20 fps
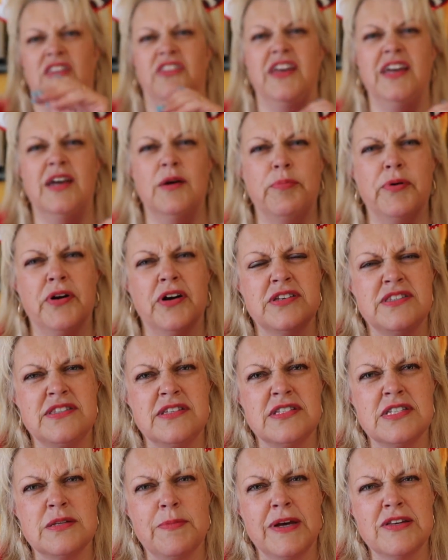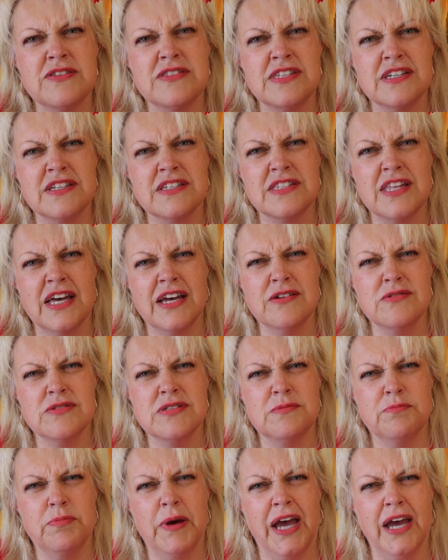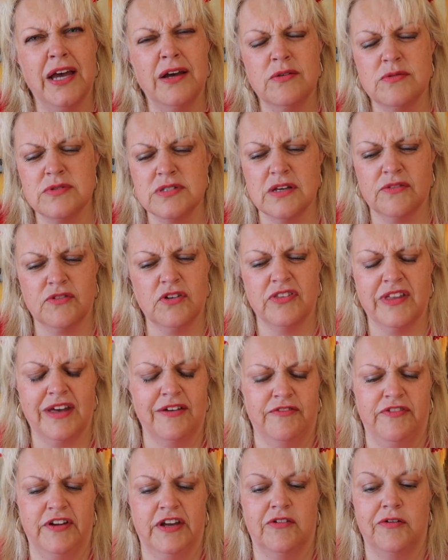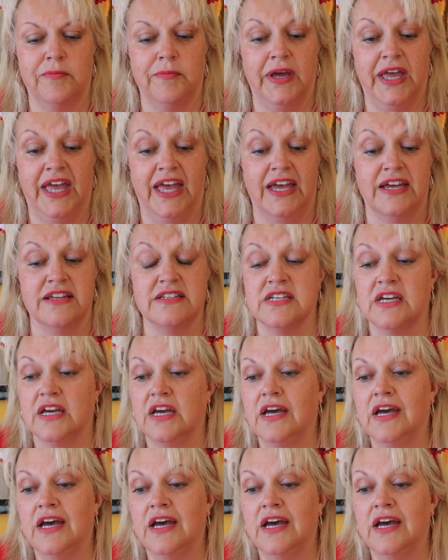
I think I priced this about £6,000. I've got that figure in my head,